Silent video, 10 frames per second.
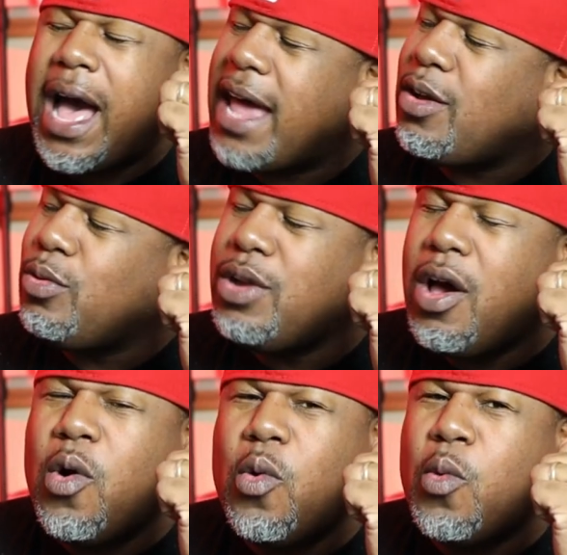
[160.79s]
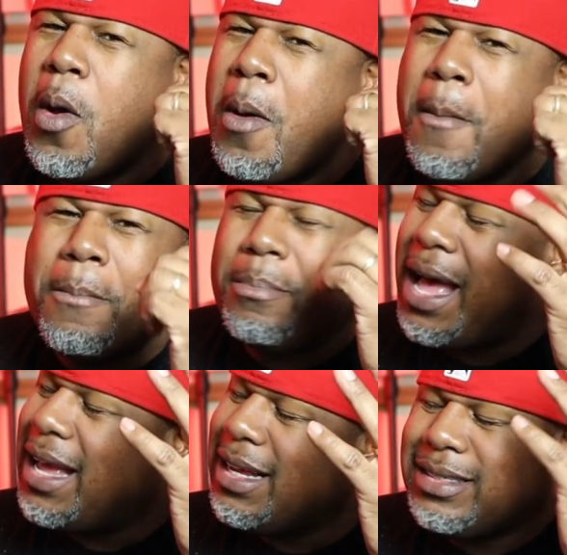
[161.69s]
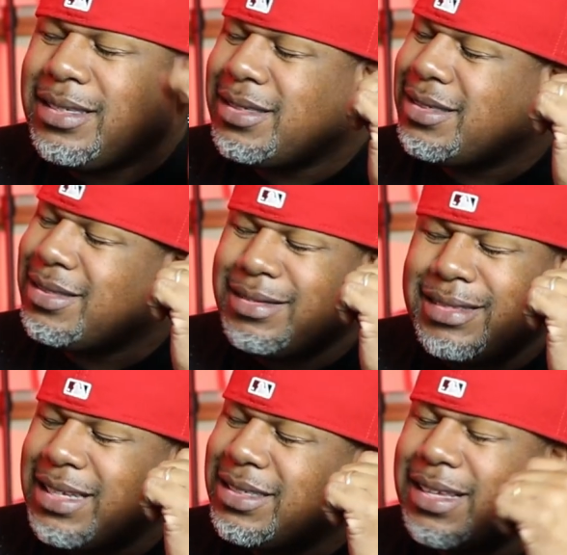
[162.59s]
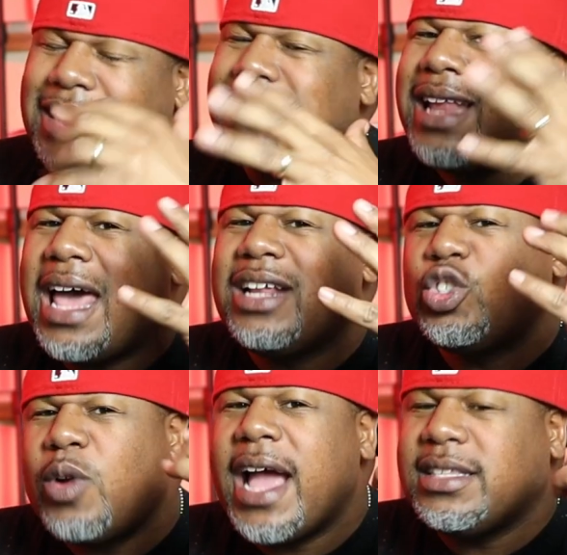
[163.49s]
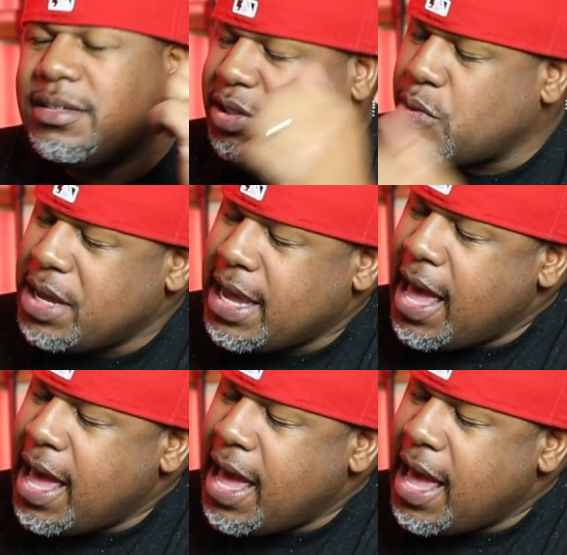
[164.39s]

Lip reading: I don't know. It's just it's not attractive to me.